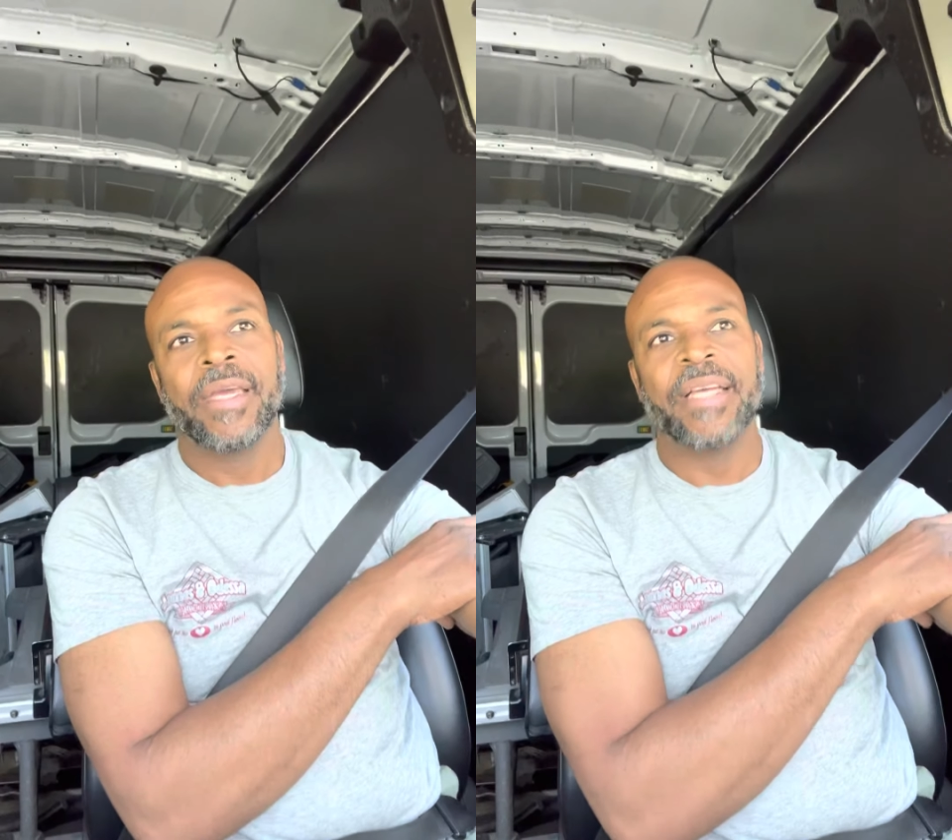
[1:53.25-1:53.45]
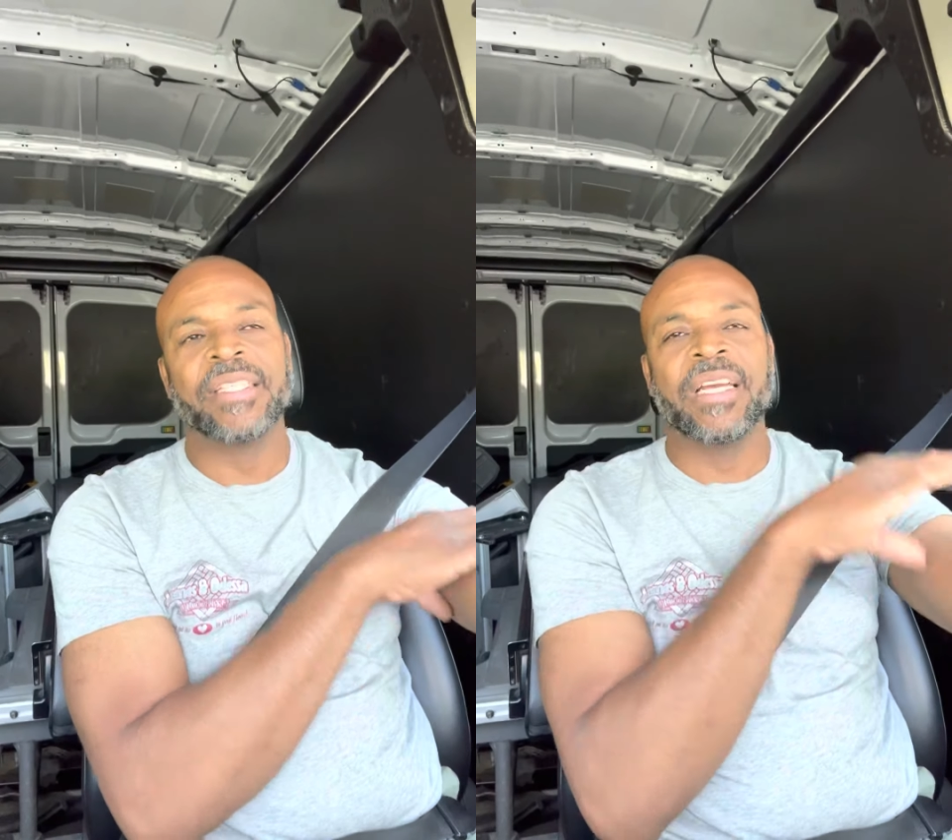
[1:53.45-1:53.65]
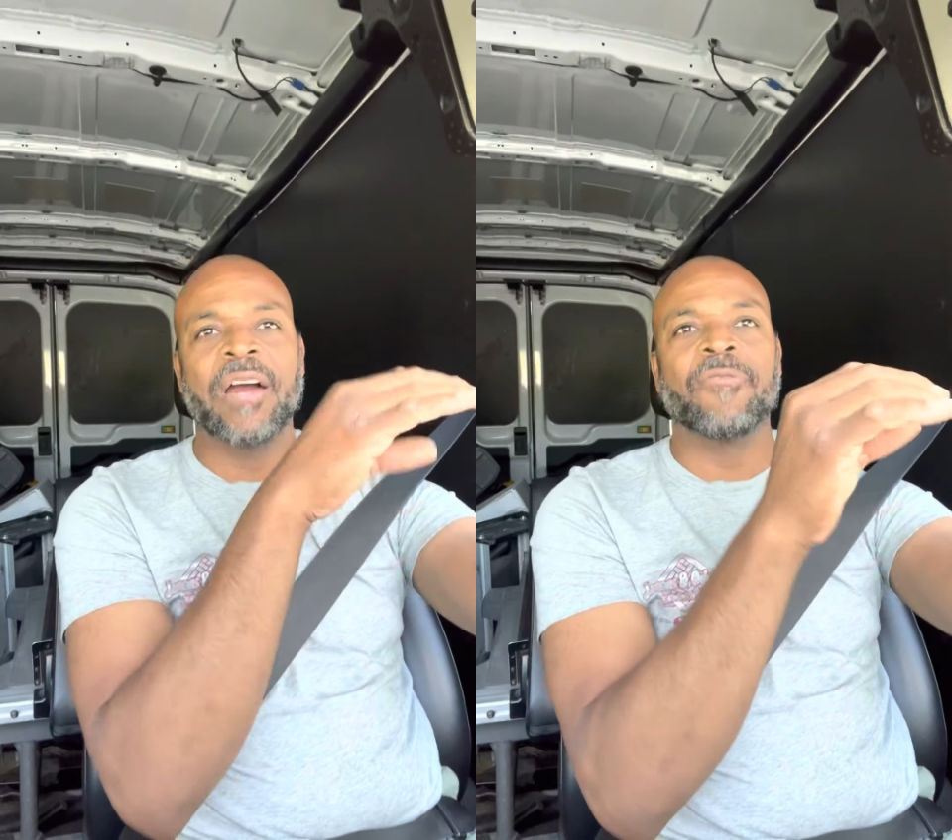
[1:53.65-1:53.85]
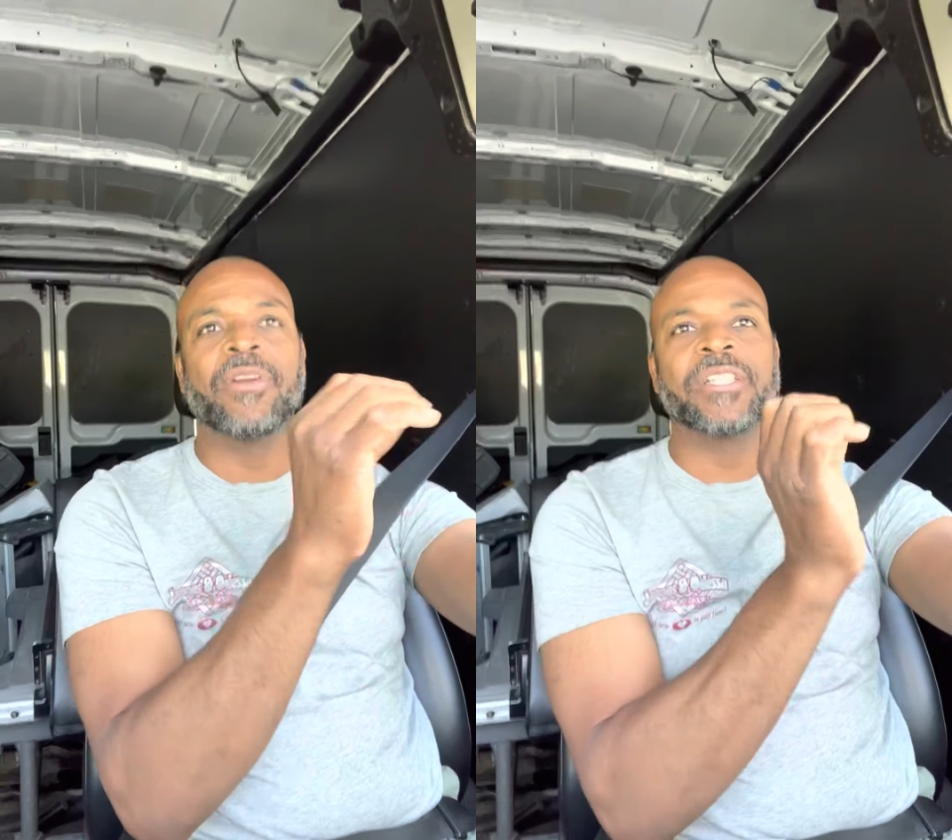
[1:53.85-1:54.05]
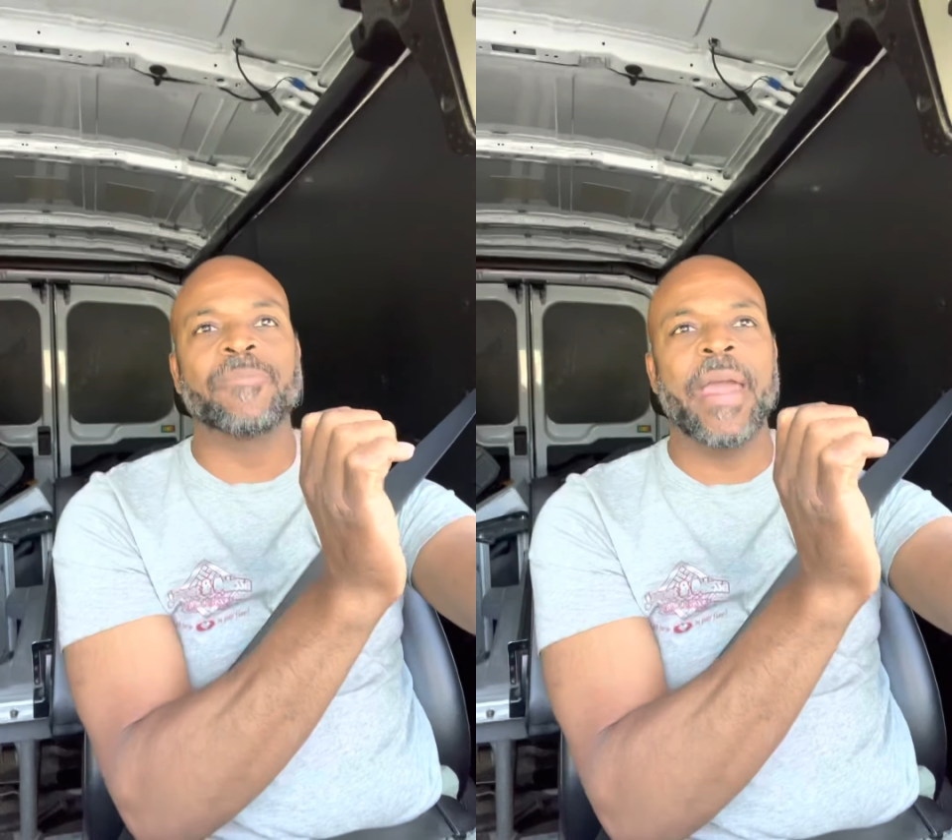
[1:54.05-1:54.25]
It's to cover
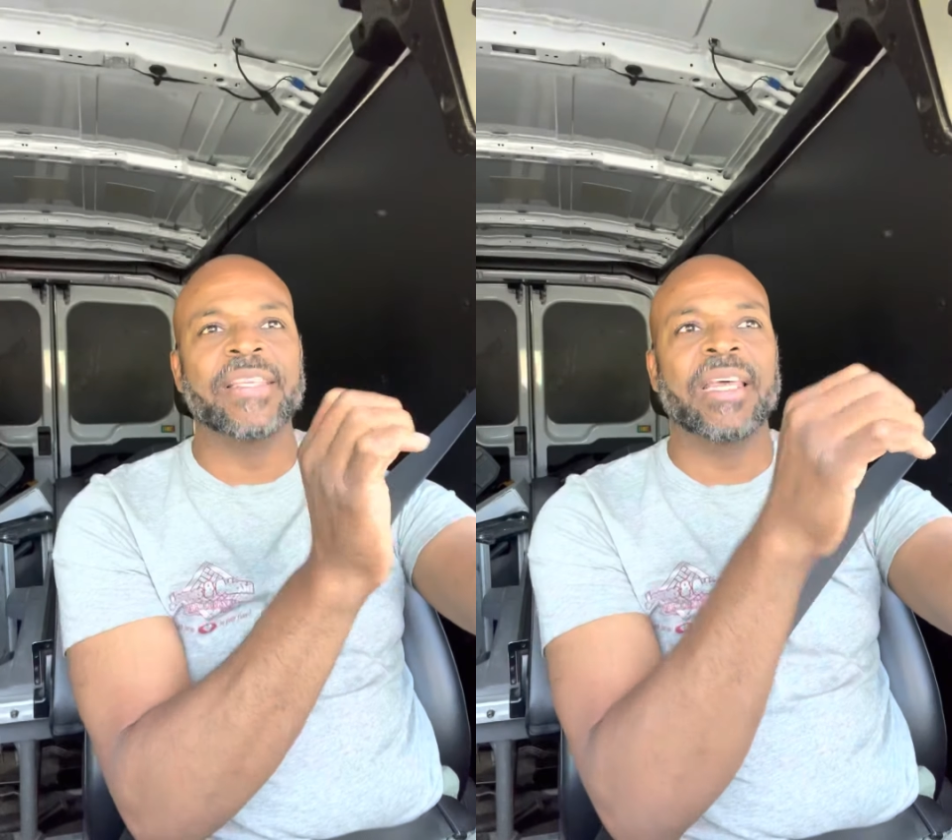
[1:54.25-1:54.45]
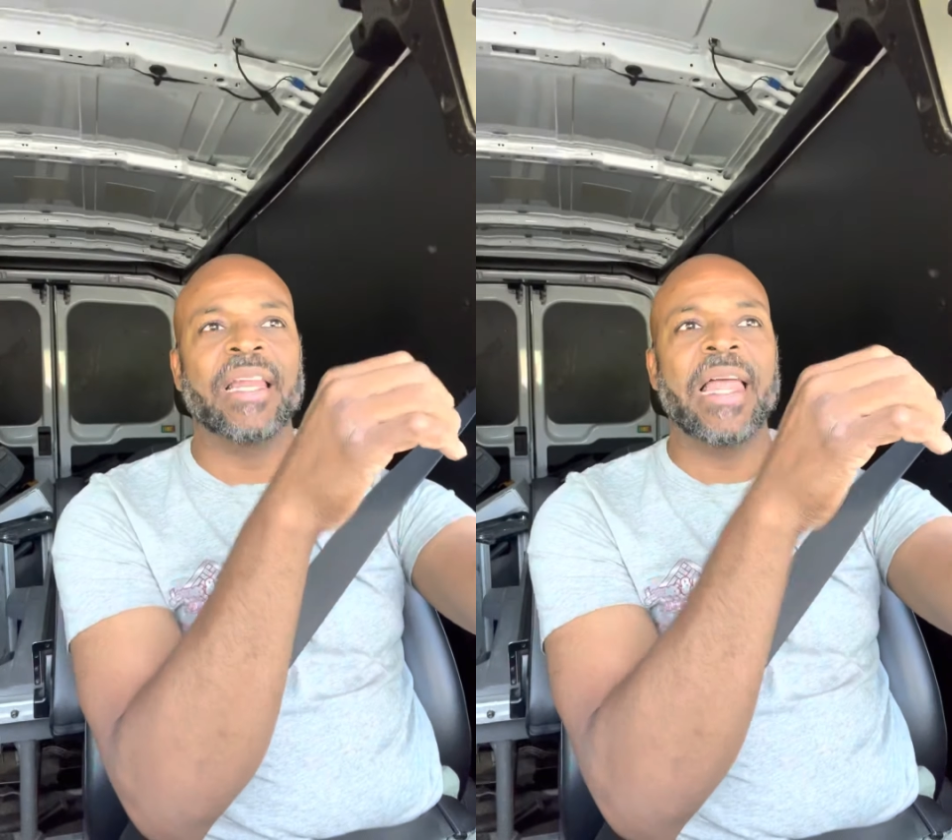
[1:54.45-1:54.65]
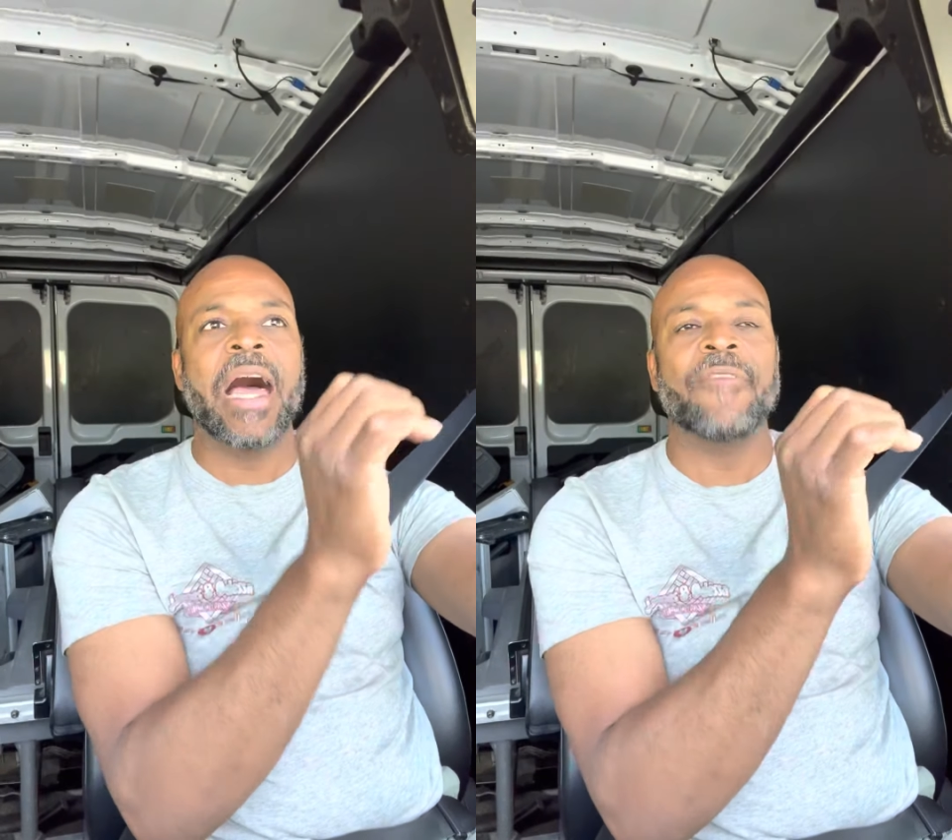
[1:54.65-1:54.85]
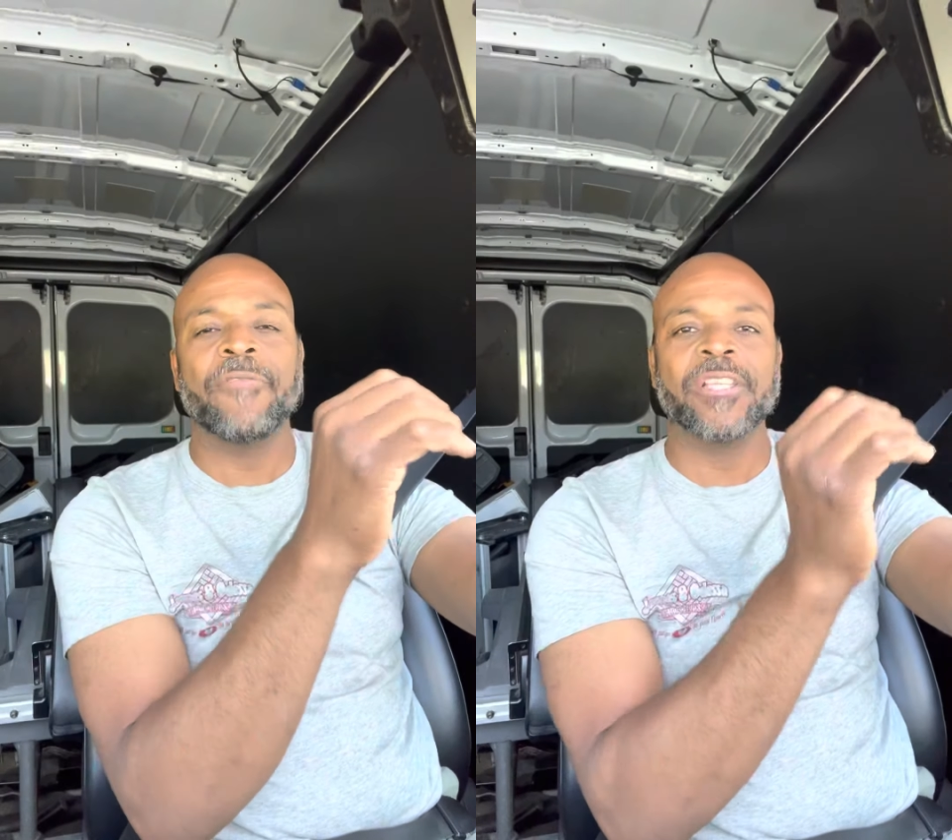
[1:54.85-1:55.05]
the space and allow for